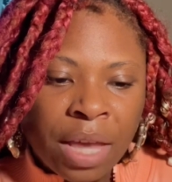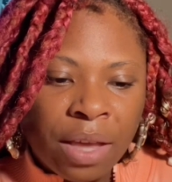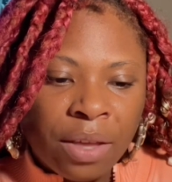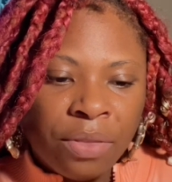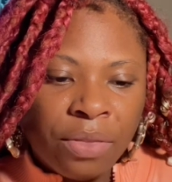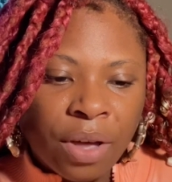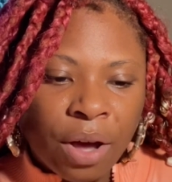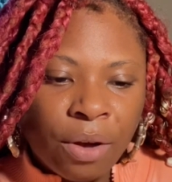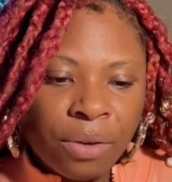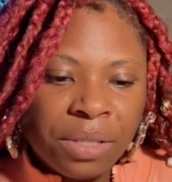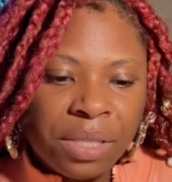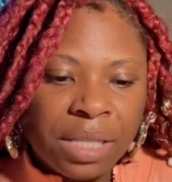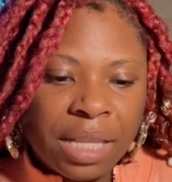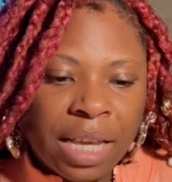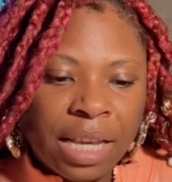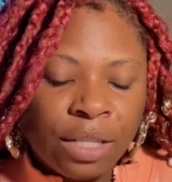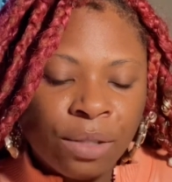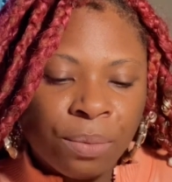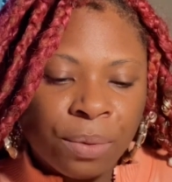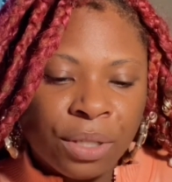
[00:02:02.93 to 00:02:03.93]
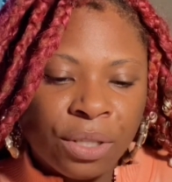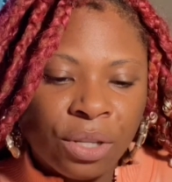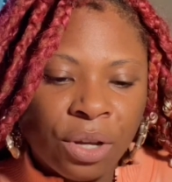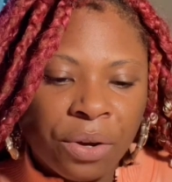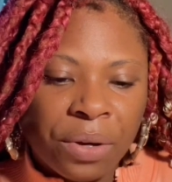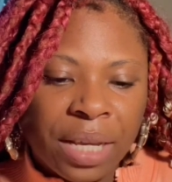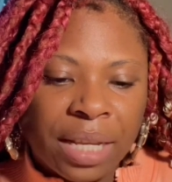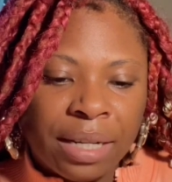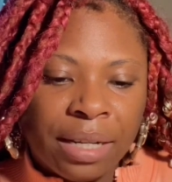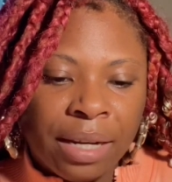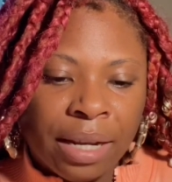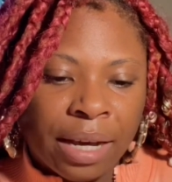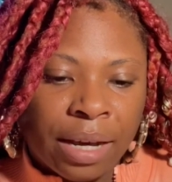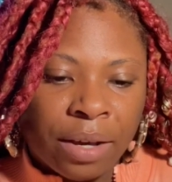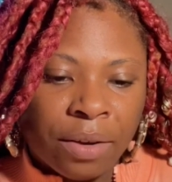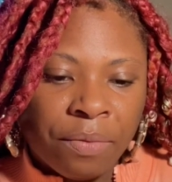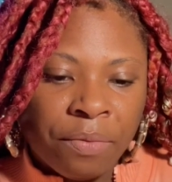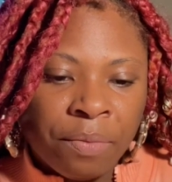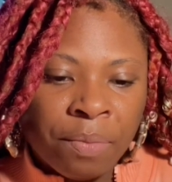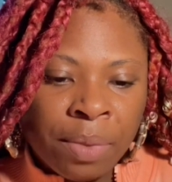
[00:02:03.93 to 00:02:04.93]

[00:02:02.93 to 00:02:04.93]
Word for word: Those things result in death.